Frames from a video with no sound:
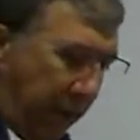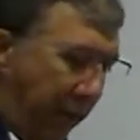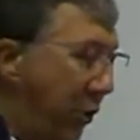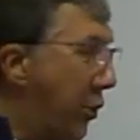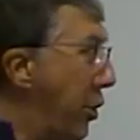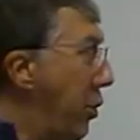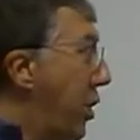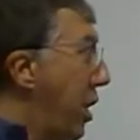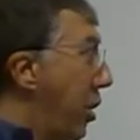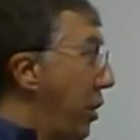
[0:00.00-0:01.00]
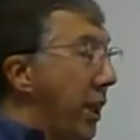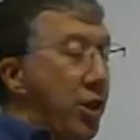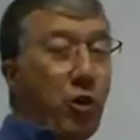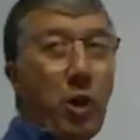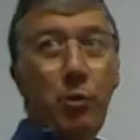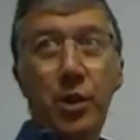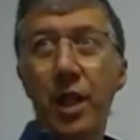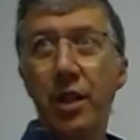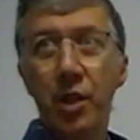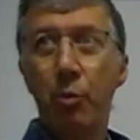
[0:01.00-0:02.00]
If you do see it on the extremes, then
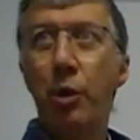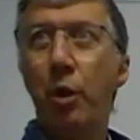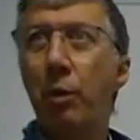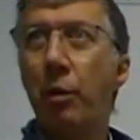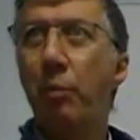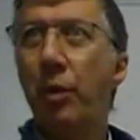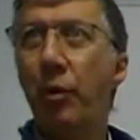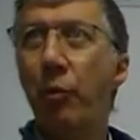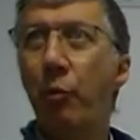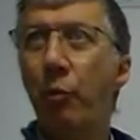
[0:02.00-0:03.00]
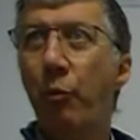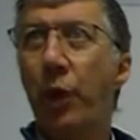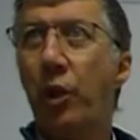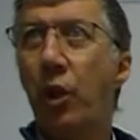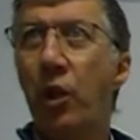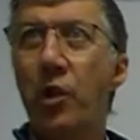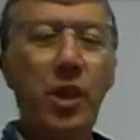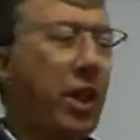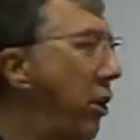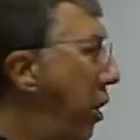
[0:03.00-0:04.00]
there's a problem, because
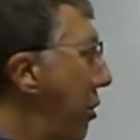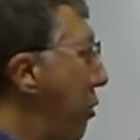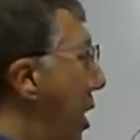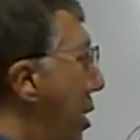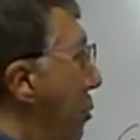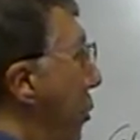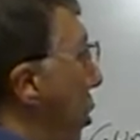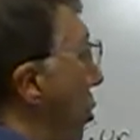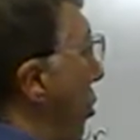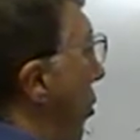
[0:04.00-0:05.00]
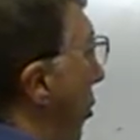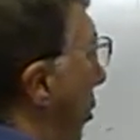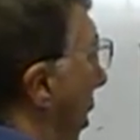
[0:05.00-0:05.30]
it can't really move